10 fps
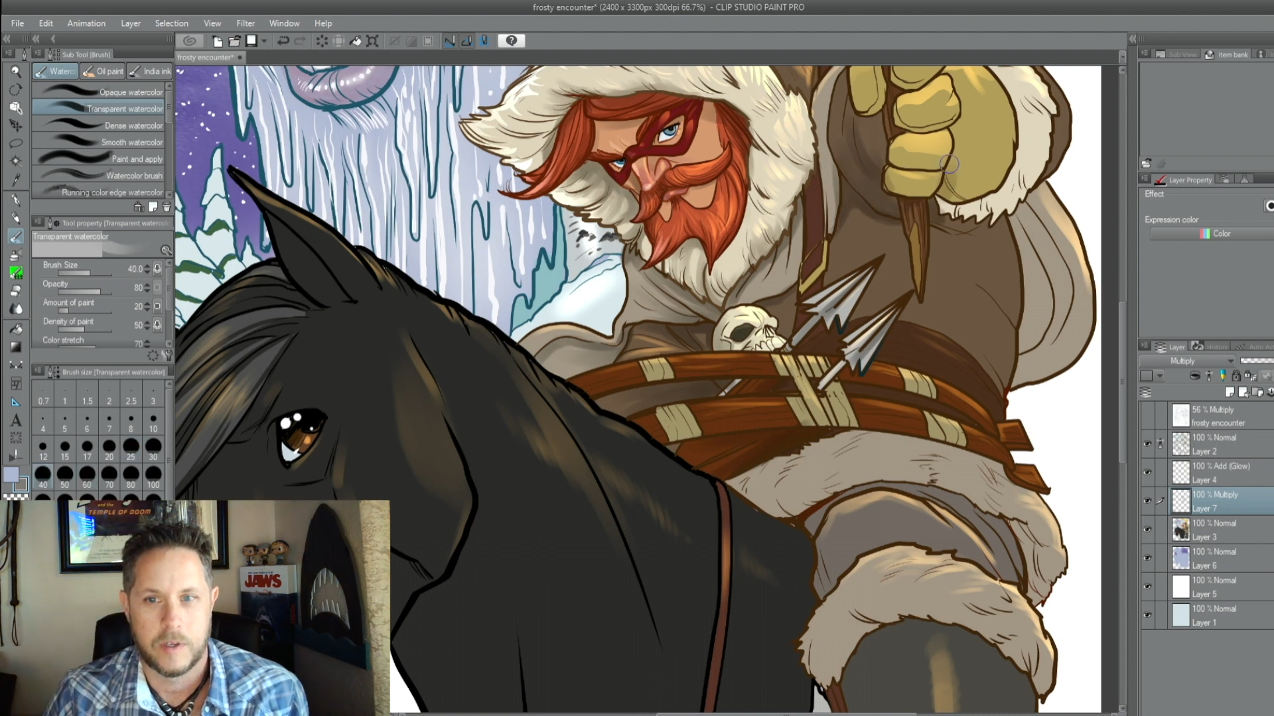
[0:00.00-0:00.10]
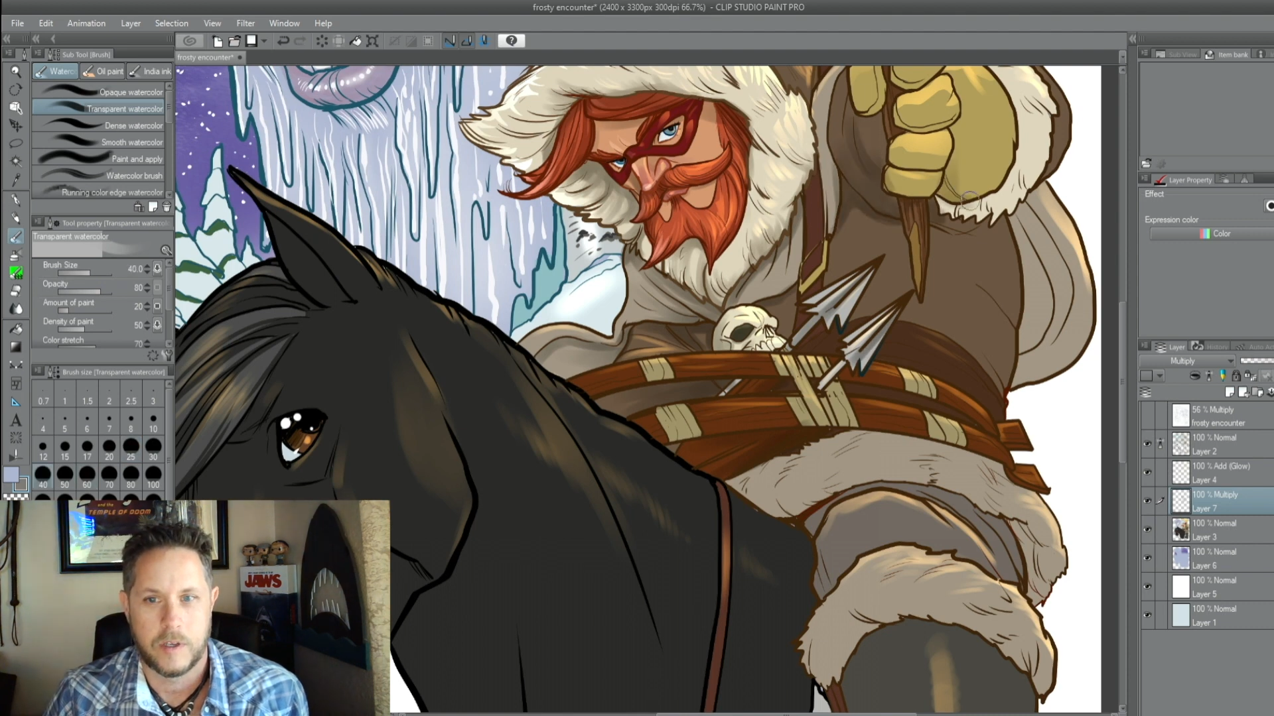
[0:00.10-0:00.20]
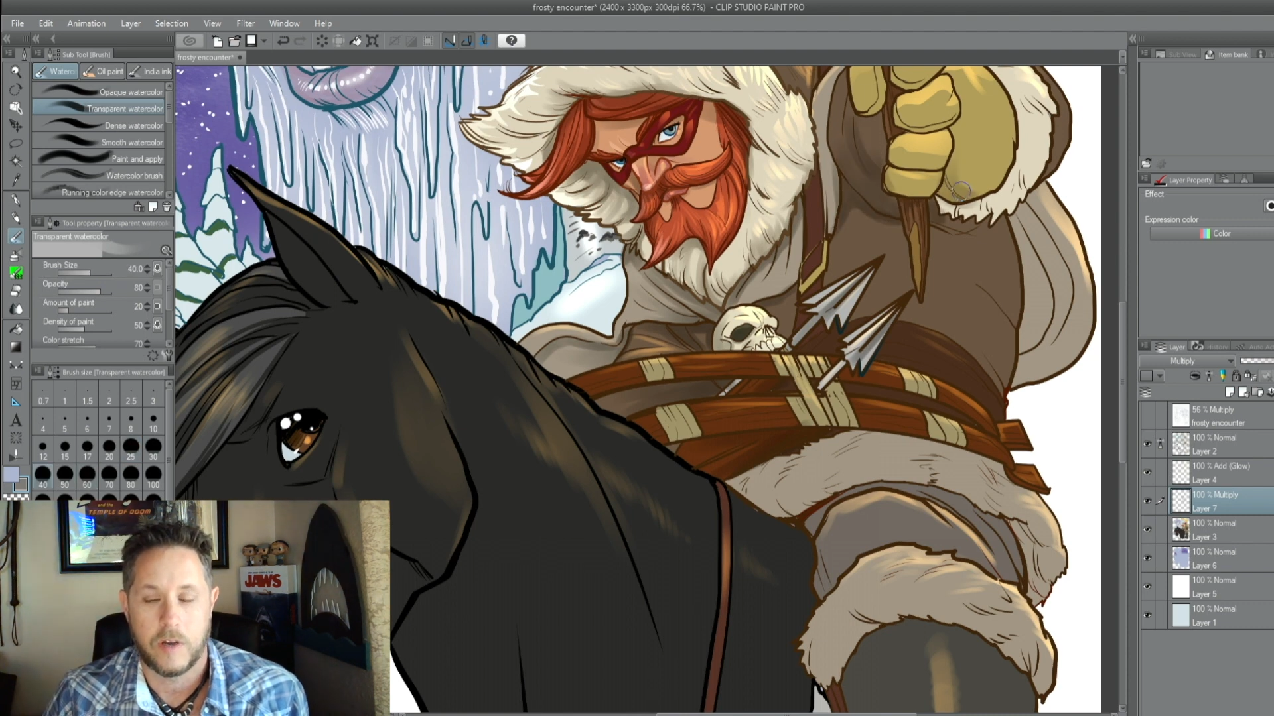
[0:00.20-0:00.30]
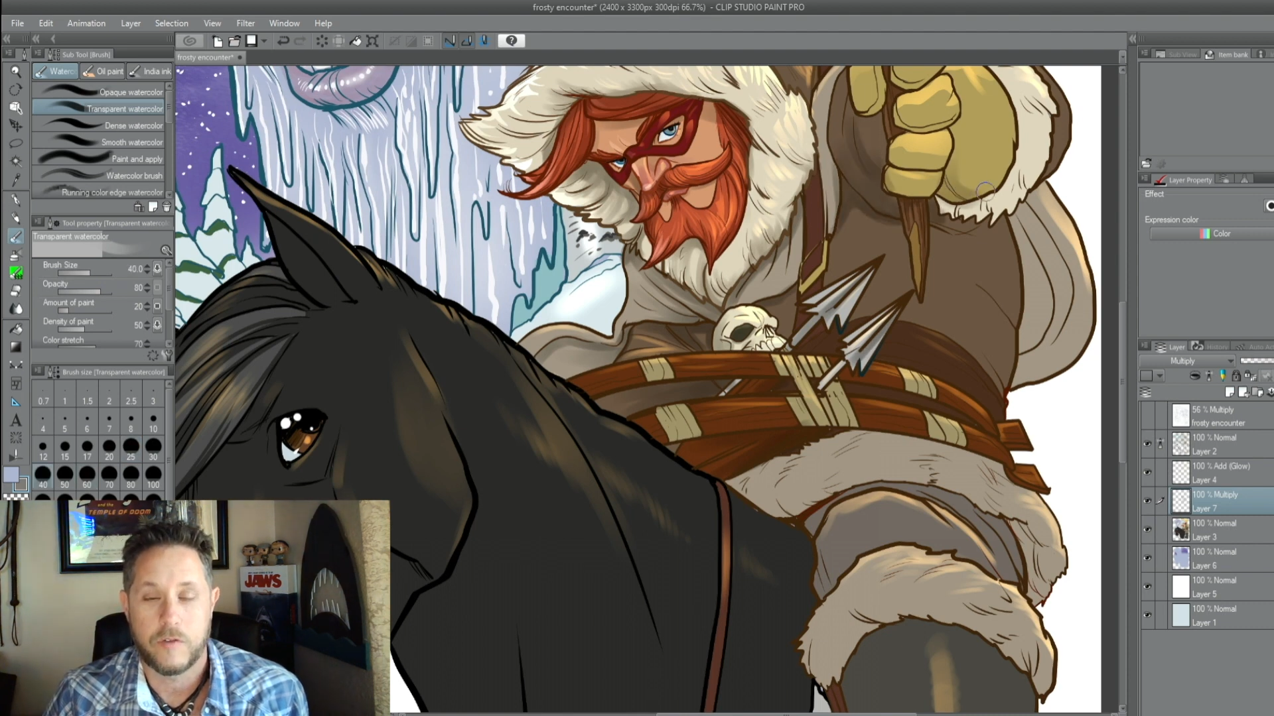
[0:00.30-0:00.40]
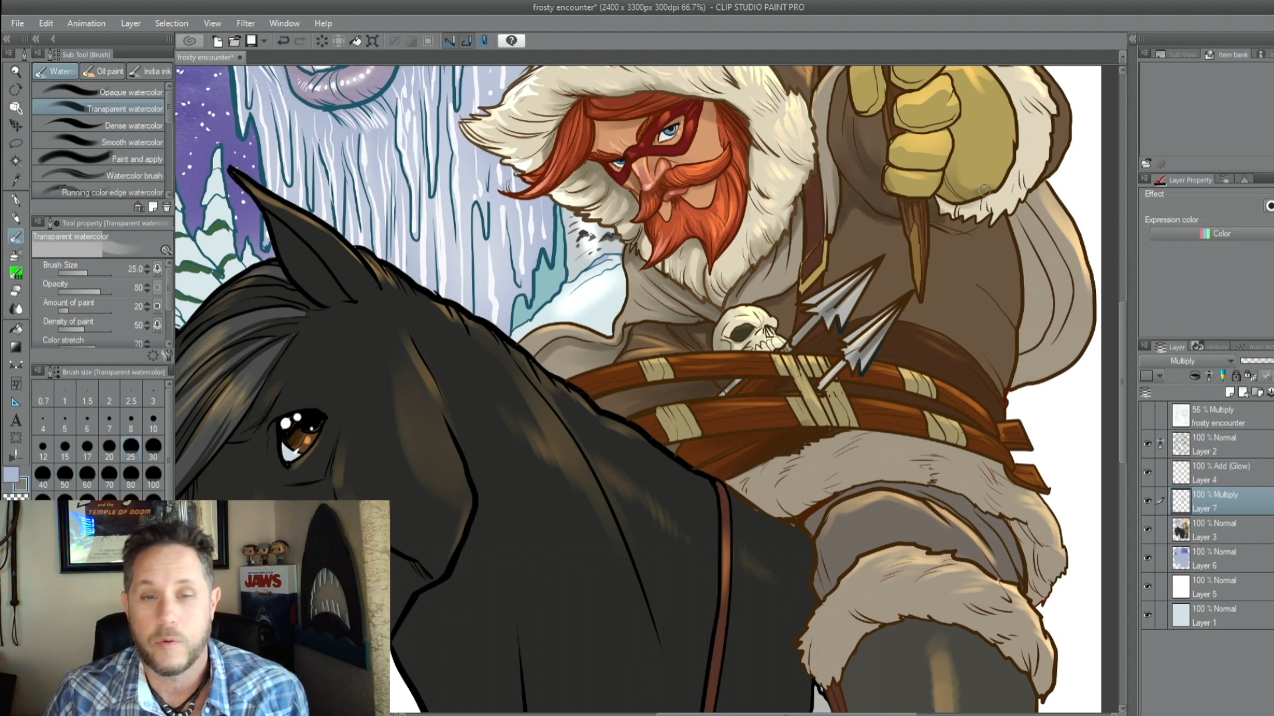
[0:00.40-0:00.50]

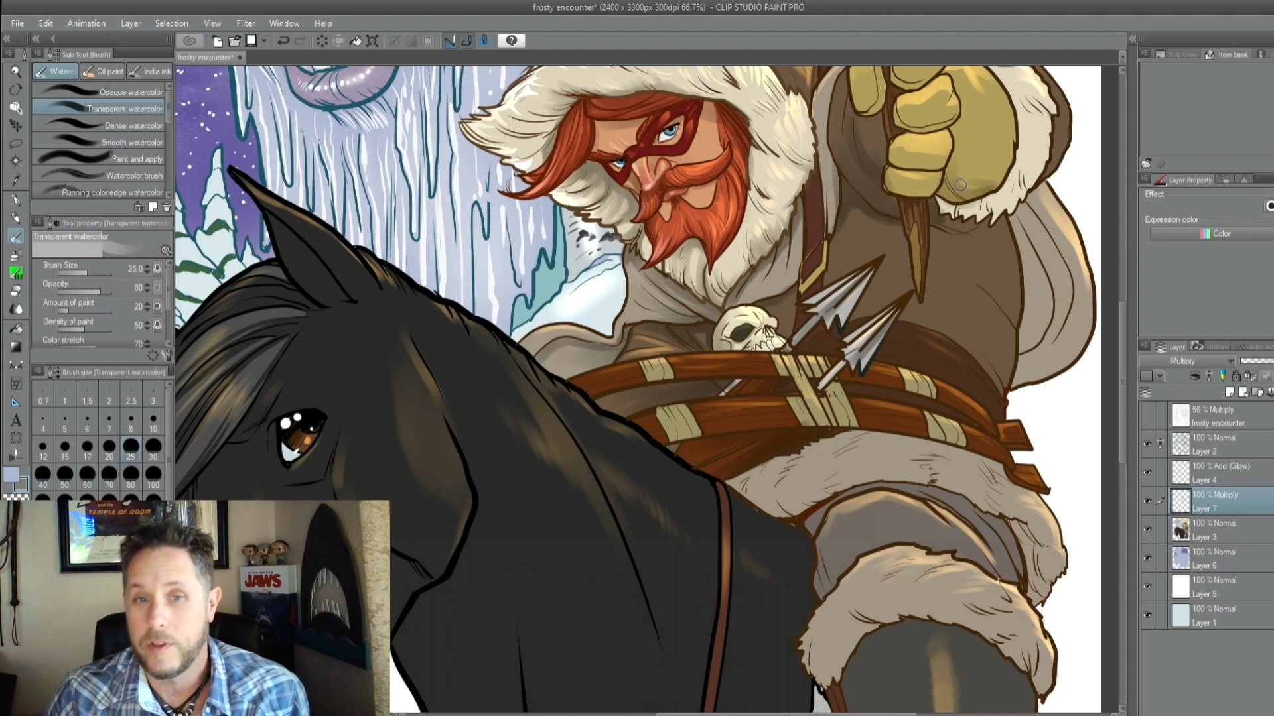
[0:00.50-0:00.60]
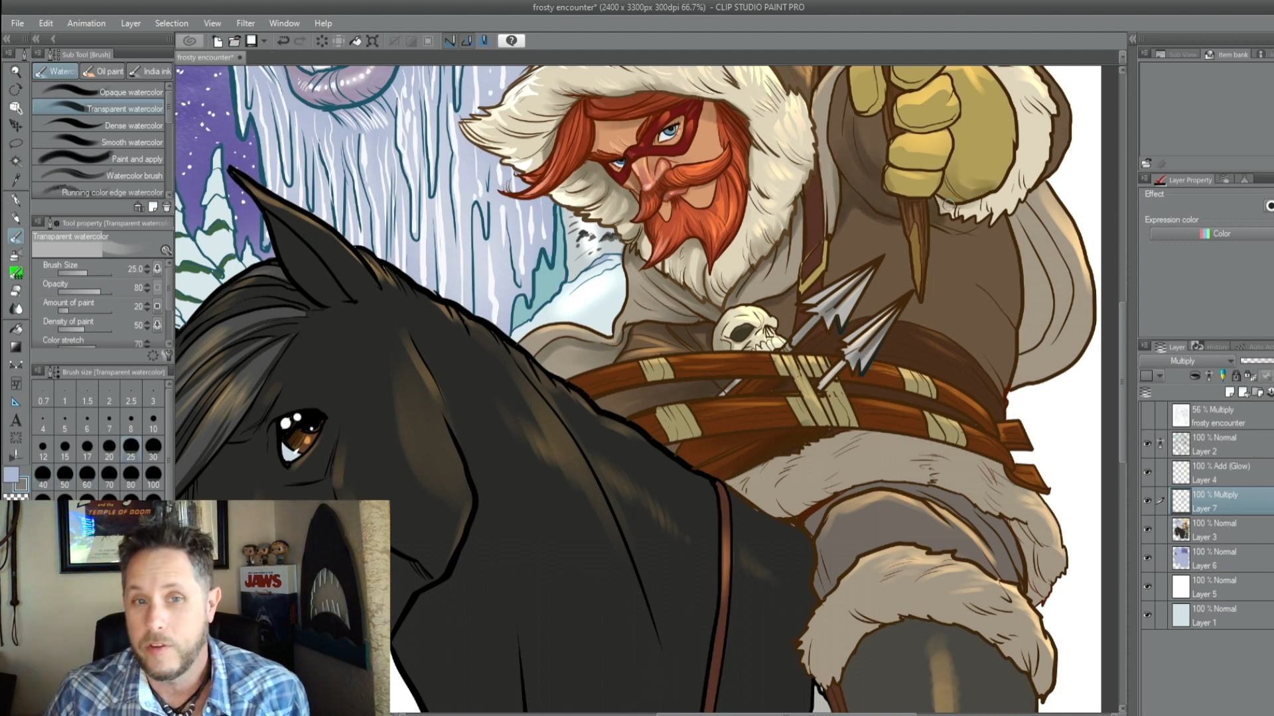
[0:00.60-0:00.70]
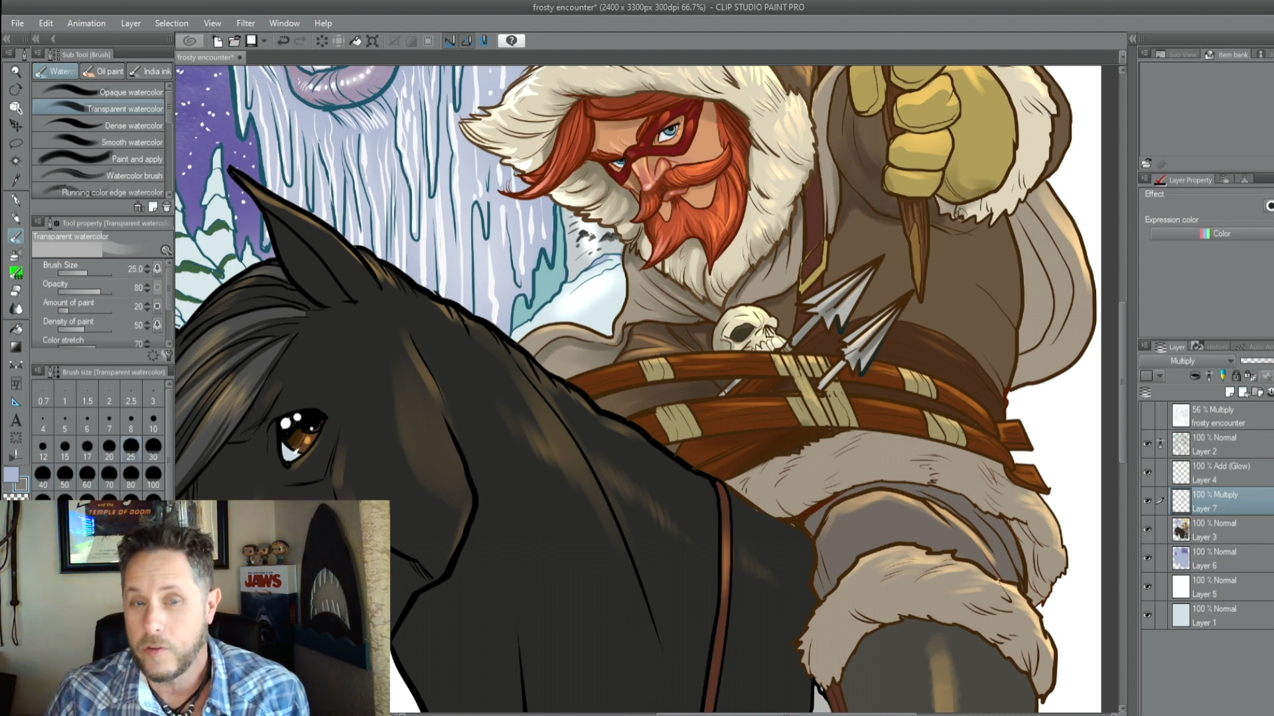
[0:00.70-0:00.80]
You have to read the